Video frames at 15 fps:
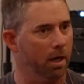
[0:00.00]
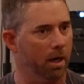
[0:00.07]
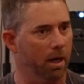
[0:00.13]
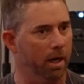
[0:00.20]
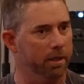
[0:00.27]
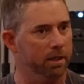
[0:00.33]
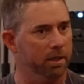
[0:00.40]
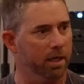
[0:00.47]

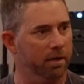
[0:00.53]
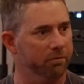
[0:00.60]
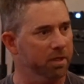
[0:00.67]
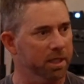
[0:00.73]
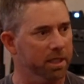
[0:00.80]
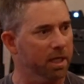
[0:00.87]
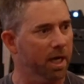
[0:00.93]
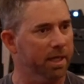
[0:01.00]
I didn't have
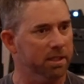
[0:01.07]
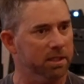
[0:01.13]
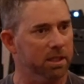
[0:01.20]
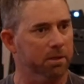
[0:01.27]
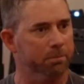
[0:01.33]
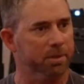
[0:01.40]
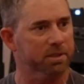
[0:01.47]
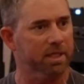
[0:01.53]
any
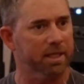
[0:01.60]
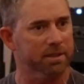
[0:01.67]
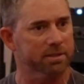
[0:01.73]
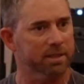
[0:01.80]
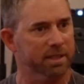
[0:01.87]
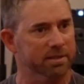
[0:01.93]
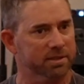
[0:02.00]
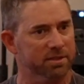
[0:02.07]
idea. But that
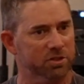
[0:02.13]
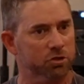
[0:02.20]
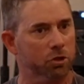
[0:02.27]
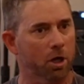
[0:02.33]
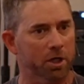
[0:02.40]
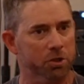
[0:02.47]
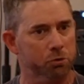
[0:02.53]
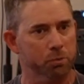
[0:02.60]
that's
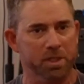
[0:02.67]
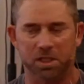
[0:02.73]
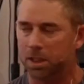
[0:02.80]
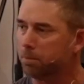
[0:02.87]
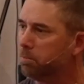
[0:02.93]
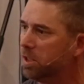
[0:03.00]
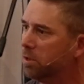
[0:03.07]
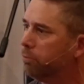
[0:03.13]
God's
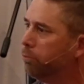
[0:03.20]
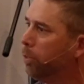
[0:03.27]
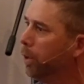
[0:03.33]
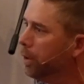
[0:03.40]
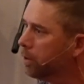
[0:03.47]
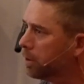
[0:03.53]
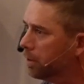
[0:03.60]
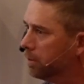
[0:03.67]
redemptive
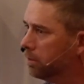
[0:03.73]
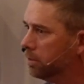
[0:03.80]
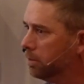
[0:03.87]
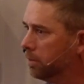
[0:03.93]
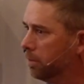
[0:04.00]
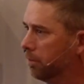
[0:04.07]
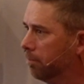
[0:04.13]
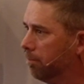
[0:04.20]
work.
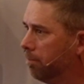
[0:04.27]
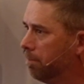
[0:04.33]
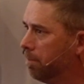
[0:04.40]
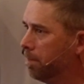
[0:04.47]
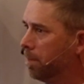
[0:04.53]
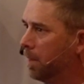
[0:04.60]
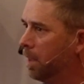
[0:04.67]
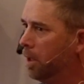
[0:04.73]

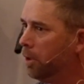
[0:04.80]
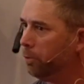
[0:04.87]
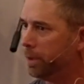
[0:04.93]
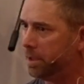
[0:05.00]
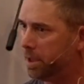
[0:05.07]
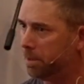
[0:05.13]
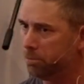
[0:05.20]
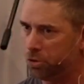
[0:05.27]

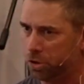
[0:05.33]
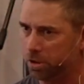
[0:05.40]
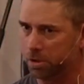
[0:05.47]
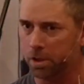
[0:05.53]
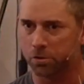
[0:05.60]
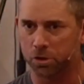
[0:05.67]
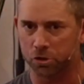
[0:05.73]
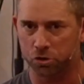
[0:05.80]
Redemption
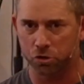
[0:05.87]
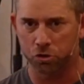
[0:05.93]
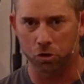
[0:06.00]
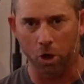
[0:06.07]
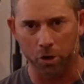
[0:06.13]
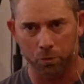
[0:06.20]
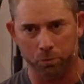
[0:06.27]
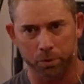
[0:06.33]
doesn't
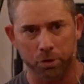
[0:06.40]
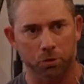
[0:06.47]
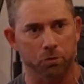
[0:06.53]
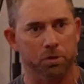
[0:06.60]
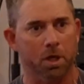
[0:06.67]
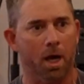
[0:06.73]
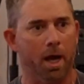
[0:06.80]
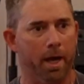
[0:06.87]
start when you
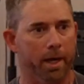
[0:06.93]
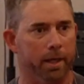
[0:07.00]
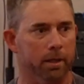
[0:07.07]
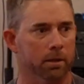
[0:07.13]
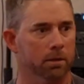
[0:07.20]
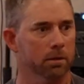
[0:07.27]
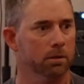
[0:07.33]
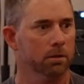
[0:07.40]

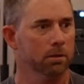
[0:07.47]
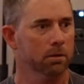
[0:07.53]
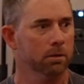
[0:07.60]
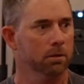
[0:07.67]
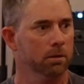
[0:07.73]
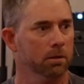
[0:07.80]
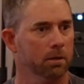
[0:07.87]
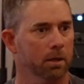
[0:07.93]
die
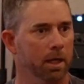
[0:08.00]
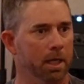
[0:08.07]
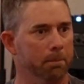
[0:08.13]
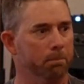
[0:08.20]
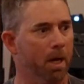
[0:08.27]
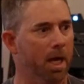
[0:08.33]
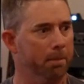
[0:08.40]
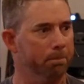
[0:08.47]
and
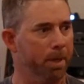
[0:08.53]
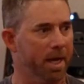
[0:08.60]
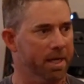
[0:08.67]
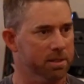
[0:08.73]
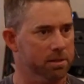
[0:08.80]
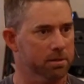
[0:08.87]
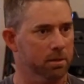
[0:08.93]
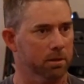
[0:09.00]

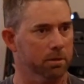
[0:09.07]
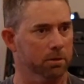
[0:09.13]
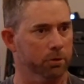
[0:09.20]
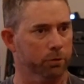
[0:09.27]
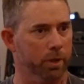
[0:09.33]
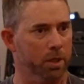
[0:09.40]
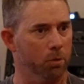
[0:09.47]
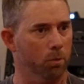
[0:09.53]
bypass the, the
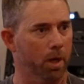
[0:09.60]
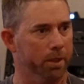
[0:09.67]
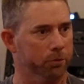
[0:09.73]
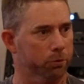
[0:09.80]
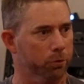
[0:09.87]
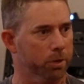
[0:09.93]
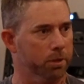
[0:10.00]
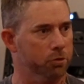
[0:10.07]
great white
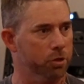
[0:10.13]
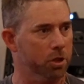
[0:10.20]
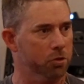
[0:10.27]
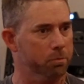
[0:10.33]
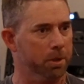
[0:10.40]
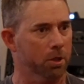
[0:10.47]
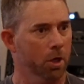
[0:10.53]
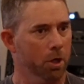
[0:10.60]
throne of
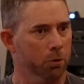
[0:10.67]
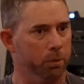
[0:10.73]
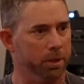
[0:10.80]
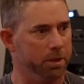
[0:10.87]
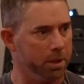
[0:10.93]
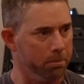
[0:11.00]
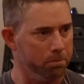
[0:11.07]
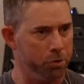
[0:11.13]
judgment.
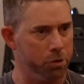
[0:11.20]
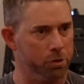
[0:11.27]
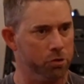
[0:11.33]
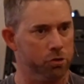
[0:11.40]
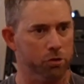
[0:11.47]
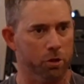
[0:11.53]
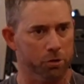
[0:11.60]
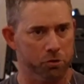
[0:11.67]
Redemption
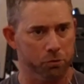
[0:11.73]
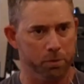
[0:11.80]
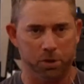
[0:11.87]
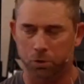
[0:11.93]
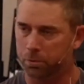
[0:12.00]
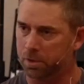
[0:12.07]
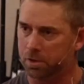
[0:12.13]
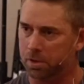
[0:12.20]
starts when
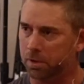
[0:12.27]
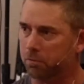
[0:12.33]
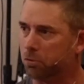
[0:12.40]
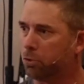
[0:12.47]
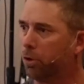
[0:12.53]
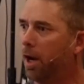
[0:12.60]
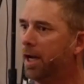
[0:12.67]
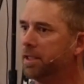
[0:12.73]
you receive
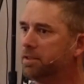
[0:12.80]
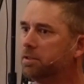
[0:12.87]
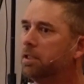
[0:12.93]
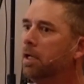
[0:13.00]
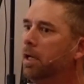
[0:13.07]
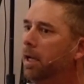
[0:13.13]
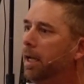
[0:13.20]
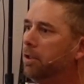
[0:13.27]
Christ,
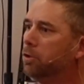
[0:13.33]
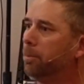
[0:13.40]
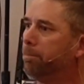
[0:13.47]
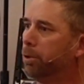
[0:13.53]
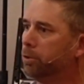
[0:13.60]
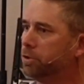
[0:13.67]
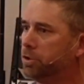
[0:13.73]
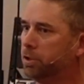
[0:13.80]
and the
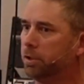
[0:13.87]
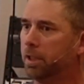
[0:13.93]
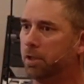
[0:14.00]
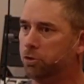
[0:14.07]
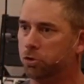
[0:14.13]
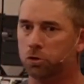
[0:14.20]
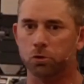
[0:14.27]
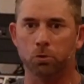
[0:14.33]
person
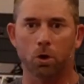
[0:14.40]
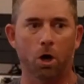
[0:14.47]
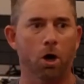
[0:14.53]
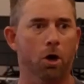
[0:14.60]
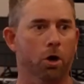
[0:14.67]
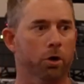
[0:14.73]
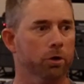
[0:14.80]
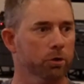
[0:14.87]
that you
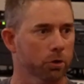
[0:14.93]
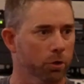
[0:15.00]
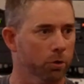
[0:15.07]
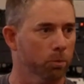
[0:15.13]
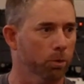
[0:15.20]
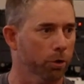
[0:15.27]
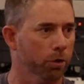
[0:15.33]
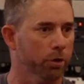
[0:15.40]
are, or
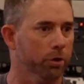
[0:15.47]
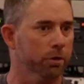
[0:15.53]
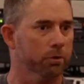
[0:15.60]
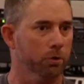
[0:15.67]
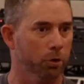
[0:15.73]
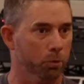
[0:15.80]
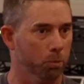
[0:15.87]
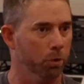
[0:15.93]
were,
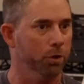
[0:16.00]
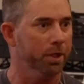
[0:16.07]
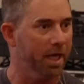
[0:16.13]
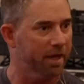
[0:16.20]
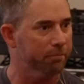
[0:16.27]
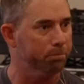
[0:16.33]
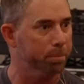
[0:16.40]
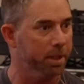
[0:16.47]
or would
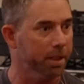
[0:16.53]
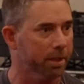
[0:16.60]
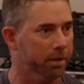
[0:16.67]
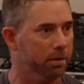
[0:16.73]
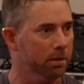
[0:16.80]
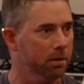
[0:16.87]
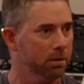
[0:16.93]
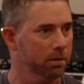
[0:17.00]
have
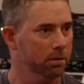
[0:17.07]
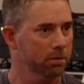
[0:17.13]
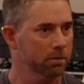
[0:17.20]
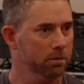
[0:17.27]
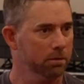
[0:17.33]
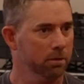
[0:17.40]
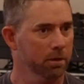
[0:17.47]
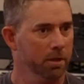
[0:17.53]
been
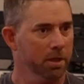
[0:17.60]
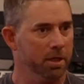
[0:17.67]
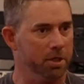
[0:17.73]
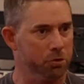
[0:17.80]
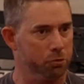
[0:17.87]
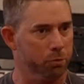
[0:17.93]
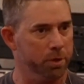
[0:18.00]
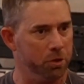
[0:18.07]

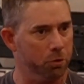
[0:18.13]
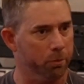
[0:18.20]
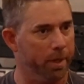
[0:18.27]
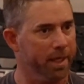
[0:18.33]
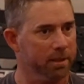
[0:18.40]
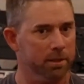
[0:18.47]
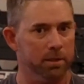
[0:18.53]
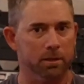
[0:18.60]
is
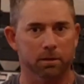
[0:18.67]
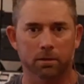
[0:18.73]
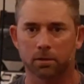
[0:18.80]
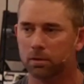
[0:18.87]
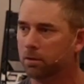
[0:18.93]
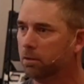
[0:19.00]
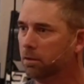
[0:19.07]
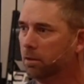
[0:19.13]
redirected
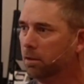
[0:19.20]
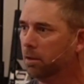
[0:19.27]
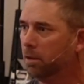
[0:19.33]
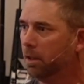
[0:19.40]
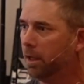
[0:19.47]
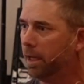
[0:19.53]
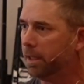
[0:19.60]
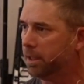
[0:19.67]

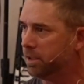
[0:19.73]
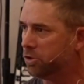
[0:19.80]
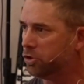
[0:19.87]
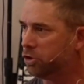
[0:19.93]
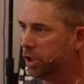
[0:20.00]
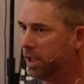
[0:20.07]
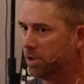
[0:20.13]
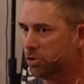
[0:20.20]
and is
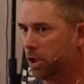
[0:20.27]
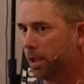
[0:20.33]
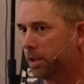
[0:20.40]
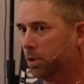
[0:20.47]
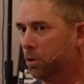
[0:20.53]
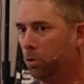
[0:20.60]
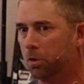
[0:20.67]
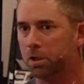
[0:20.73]
changed. I
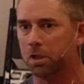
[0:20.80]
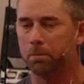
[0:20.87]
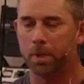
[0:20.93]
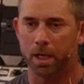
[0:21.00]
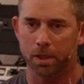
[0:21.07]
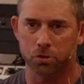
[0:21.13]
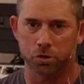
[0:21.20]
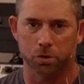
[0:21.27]
can only
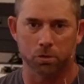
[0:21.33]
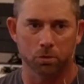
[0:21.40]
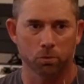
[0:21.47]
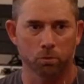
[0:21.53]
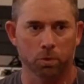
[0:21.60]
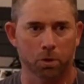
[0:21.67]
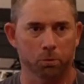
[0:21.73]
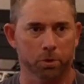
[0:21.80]
imagine
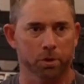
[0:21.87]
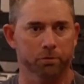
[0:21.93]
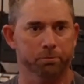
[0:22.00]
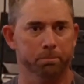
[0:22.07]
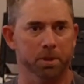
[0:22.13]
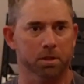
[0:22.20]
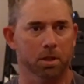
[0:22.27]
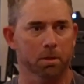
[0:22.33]
what would
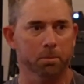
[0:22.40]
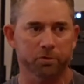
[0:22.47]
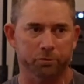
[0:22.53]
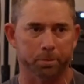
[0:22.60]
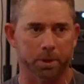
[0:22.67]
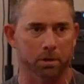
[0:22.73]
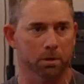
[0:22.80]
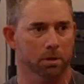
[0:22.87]
have become of
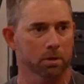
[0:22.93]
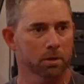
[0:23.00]
me.